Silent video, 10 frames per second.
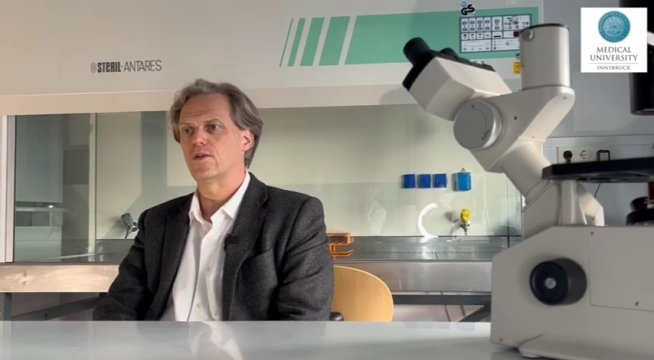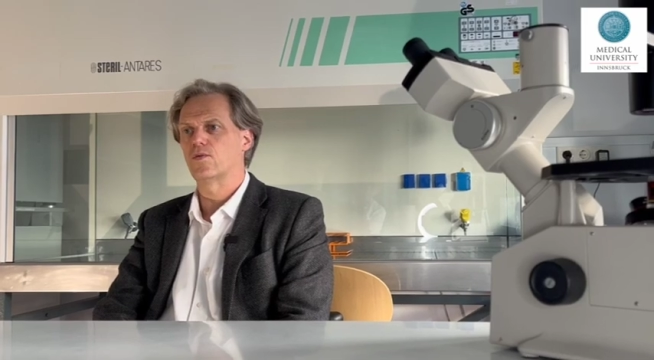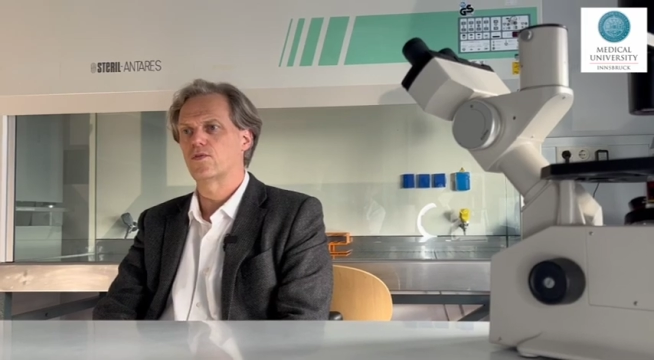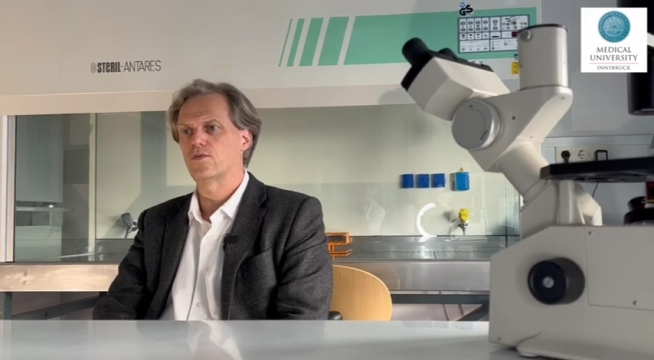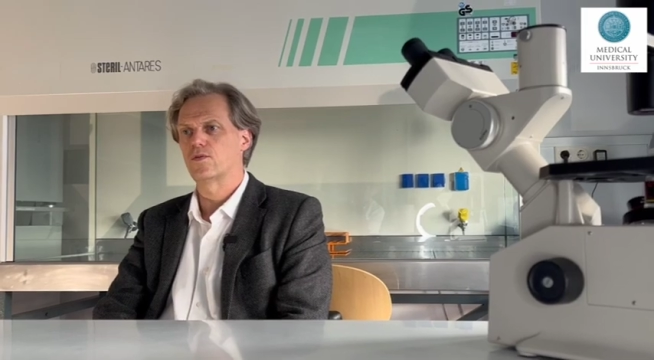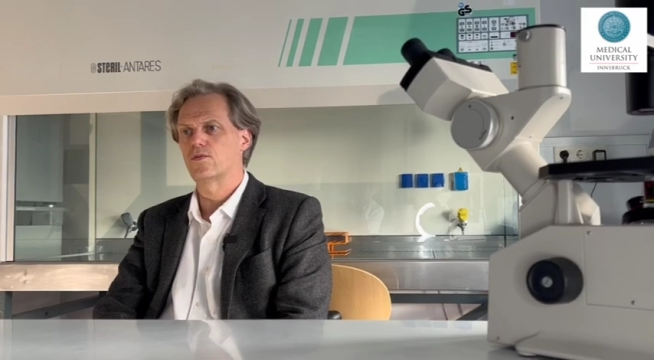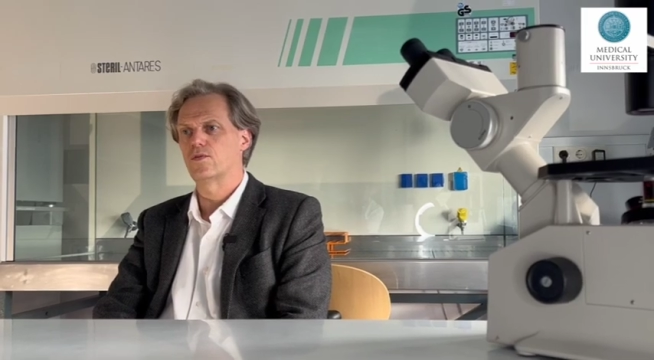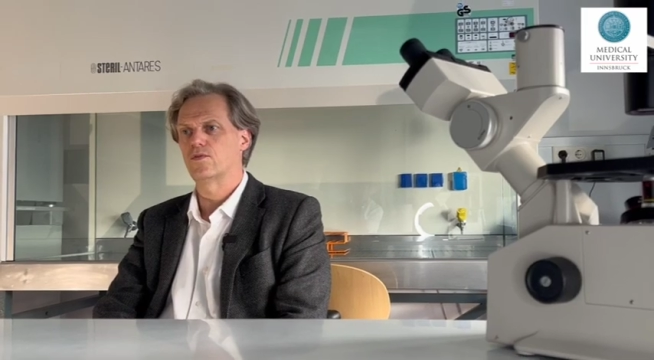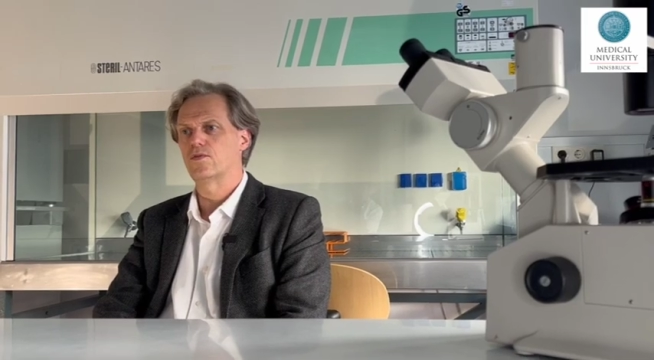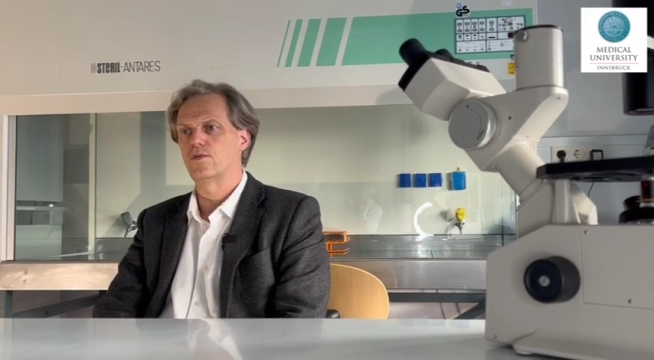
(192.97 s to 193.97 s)
and also
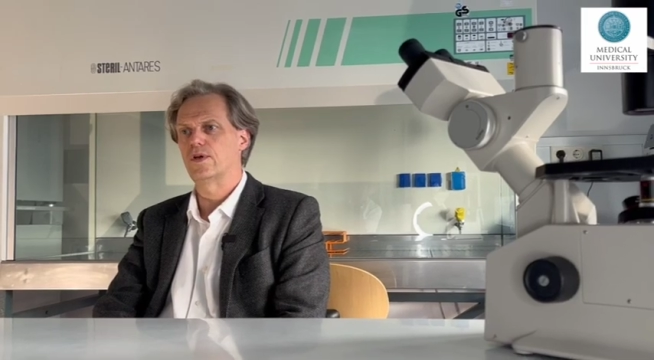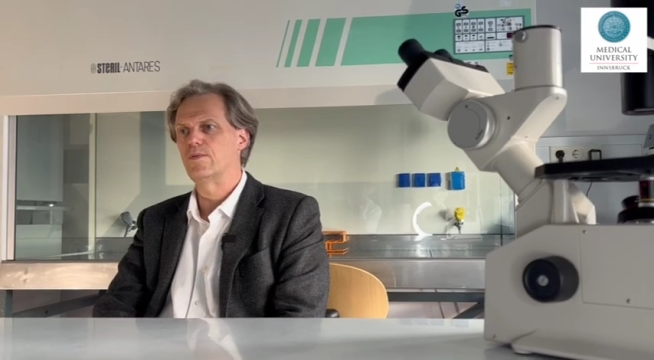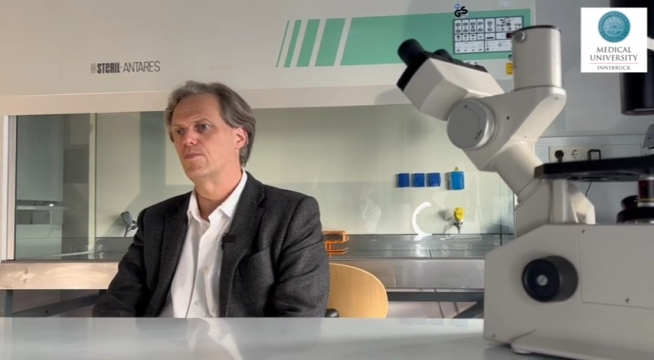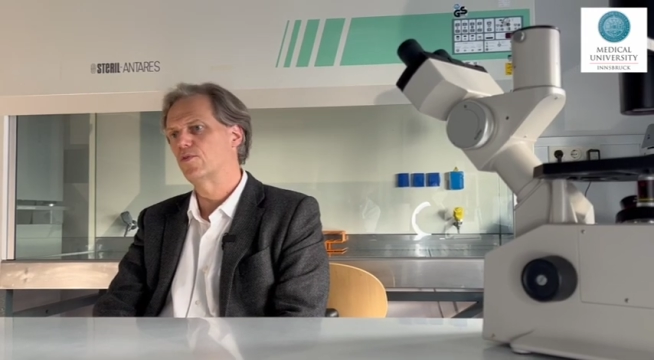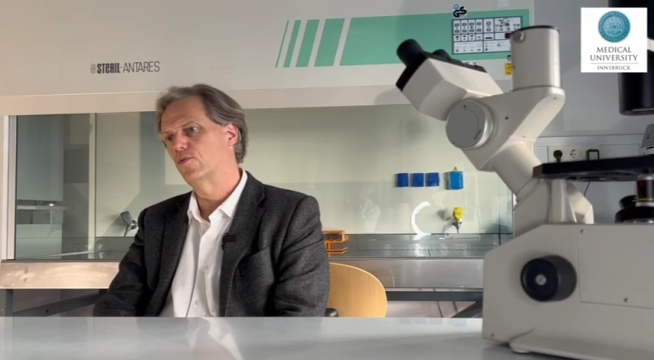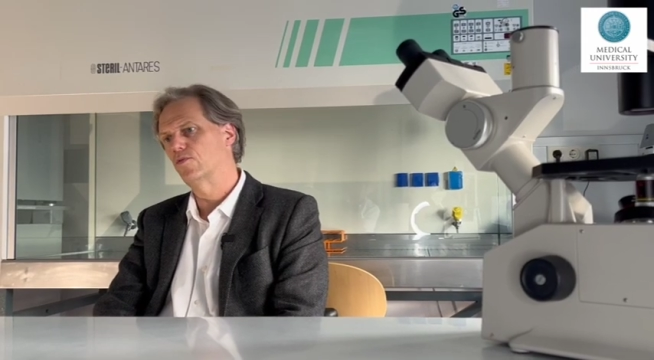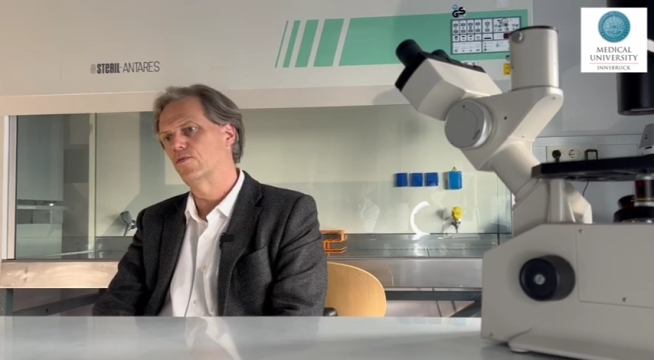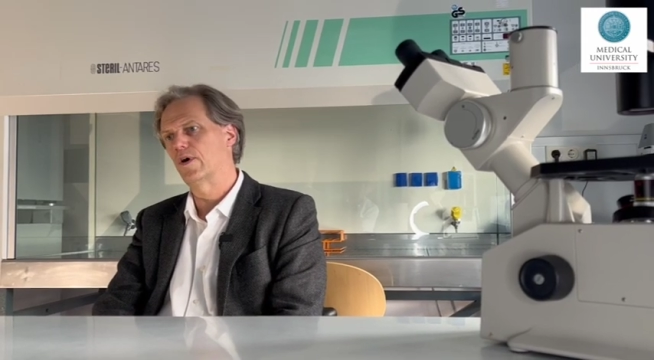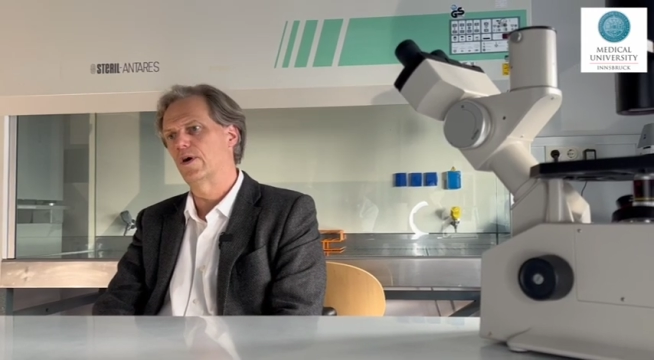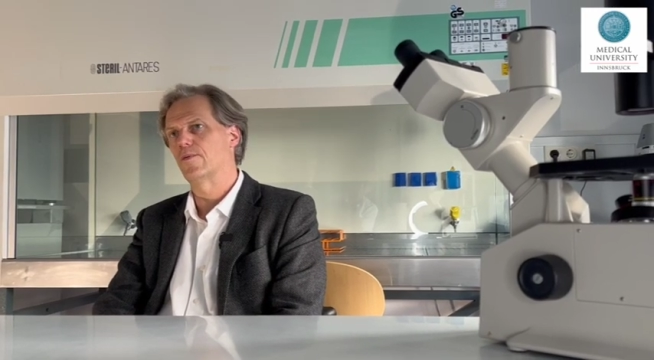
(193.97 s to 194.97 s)
to improve
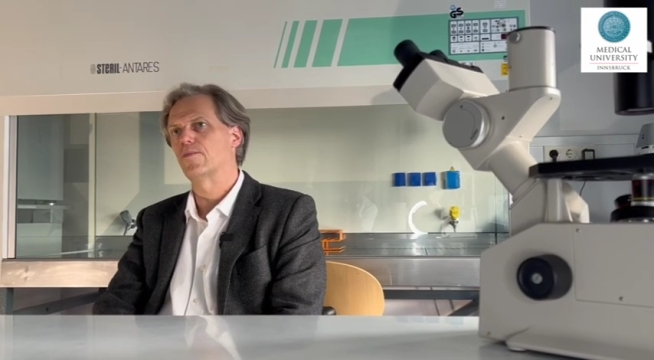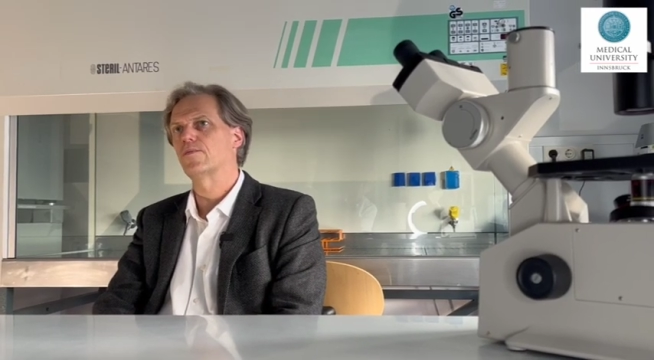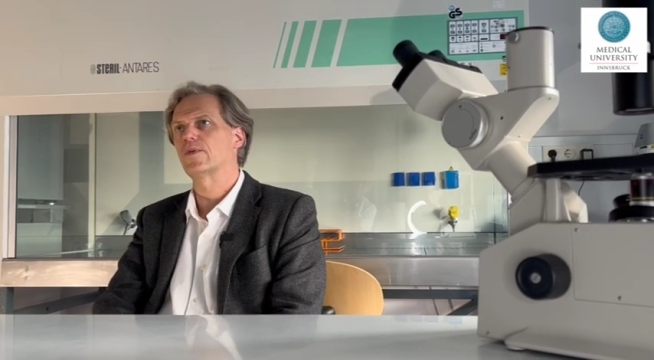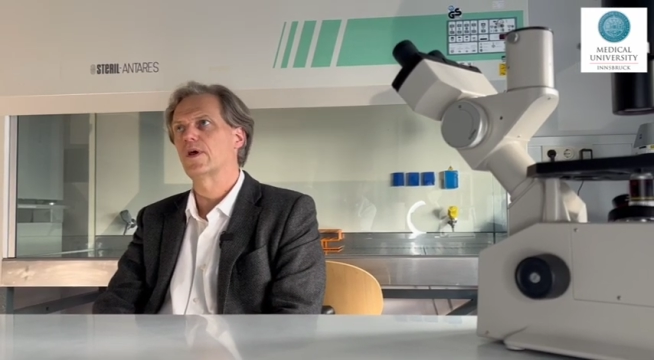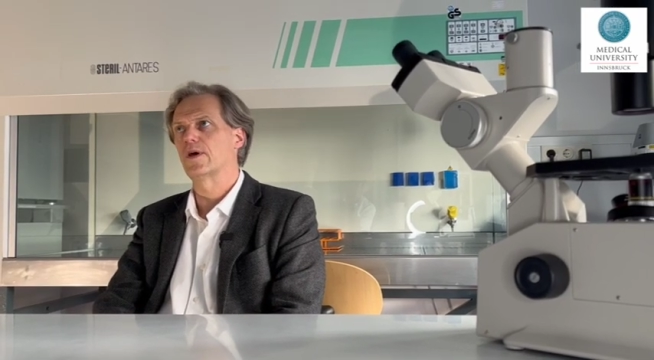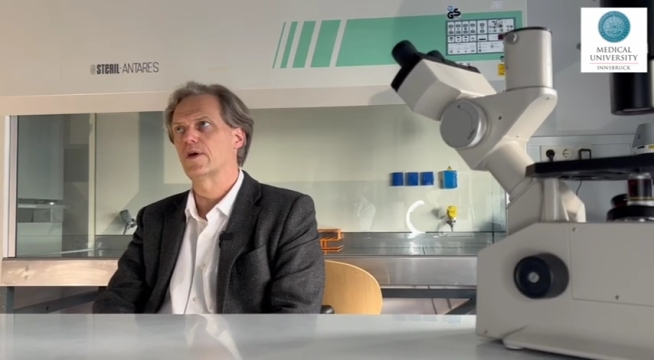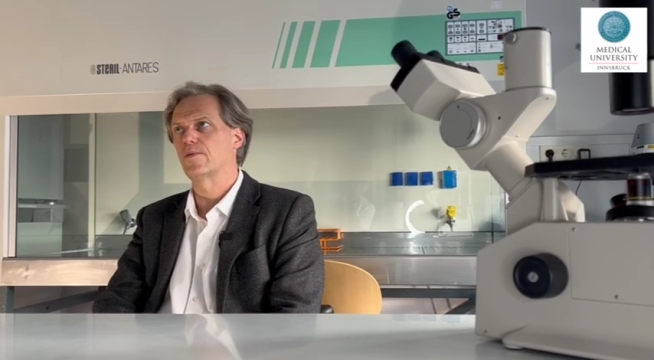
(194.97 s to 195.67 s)
the